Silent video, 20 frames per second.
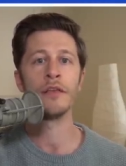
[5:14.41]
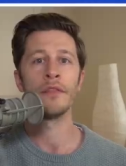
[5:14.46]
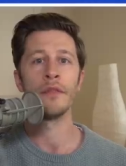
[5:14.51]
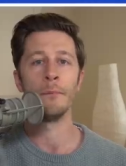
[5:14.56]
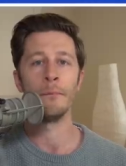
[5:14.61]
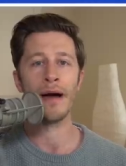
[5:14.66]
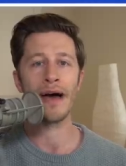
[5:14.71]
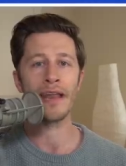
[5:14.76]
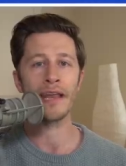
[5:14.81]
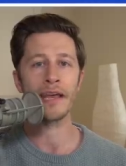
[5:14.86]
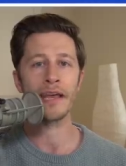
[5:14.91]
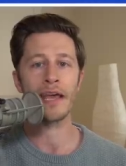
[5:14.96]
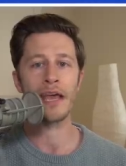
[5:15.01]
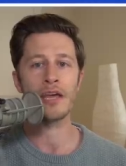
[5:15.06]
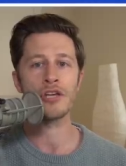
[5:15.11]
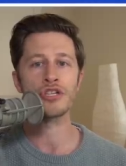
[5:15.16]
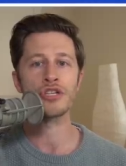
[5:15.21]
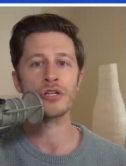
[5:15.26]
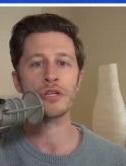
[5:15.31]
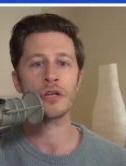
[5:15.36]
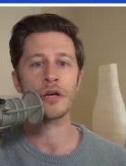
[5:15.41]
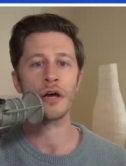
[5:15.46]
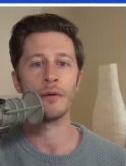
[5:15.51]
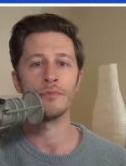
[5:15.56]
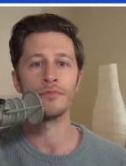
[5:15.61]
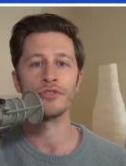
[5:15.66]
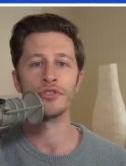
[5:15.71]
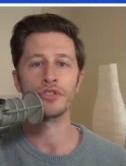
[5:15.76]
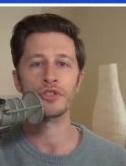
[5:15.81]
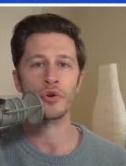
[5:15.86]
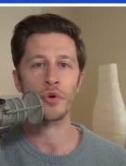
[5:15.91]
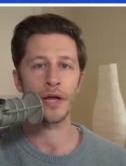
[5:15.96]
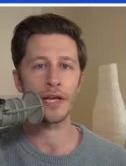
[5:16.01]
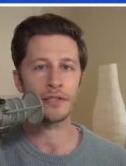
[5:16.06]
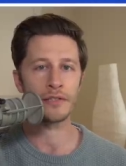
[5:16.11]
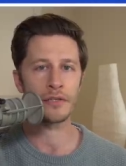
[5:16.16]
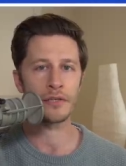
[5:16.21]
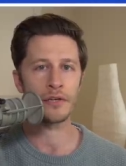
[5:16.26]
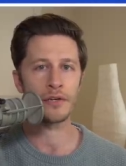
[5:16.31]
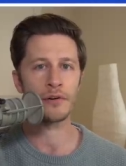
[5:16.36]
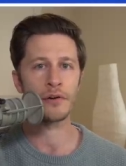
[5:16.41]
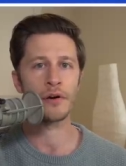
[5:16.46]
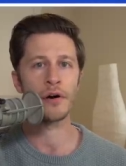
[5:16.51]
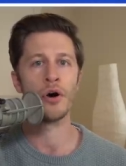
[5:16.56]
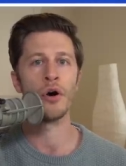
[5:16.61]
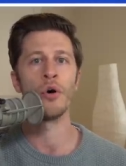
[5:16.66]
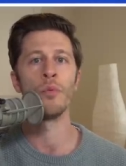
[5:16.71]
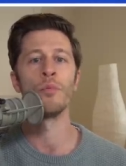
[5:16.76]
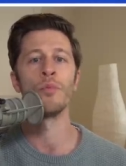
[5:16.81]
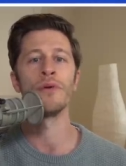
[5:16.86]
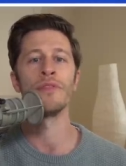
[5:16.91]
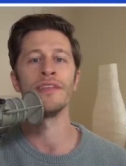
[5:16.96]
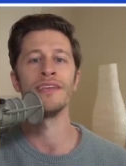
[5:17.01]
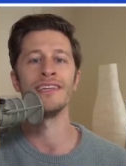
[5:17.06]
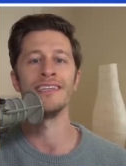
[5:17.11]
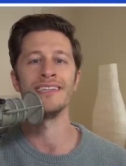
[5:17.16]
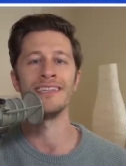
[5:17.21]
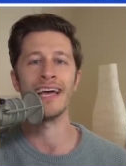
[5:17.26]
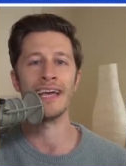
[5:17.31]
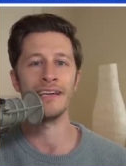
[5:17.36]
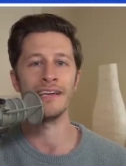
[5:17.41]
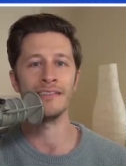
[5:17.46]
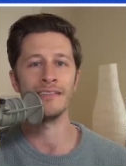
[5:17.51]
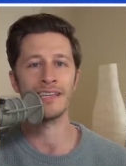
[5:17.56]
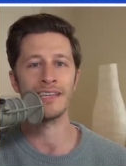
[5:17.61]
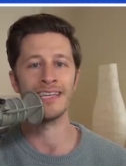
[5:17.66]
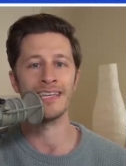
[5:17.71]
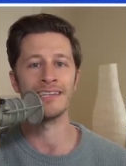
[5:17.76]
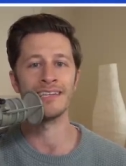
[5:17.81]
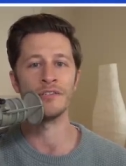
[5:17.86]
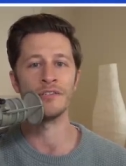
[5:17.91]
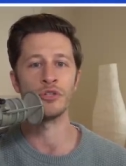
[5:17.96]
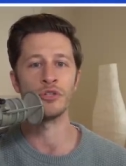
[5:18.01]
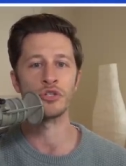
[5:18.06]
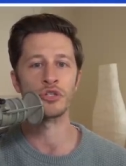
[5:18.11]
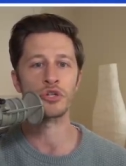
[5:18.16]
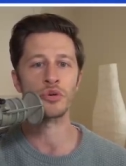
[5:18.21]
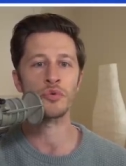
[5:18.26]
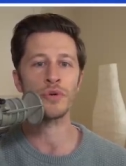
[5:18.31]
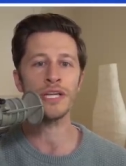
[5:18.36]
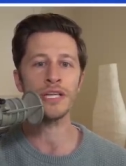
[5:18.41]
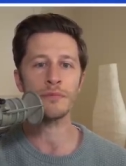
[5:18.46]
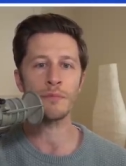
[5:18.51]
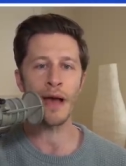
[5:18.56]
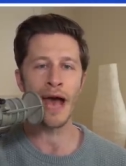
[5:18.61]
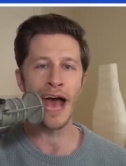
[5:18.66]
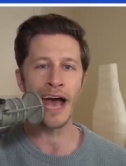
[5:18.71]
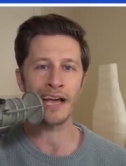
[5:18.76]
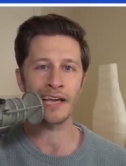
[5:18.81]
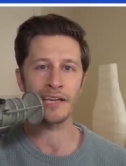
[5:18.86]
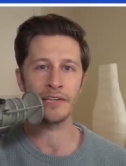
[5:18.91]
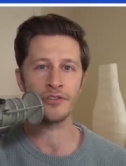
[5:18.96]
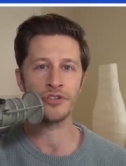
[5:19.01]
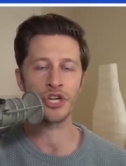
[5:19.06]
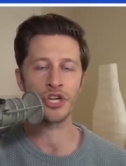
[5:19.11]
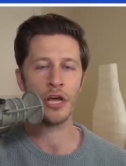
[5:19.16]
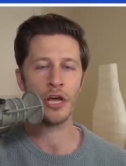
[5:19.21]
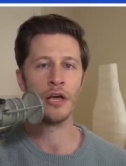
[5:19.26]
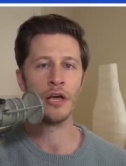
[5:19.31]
The medication comes straight to your home within days in a discreet package.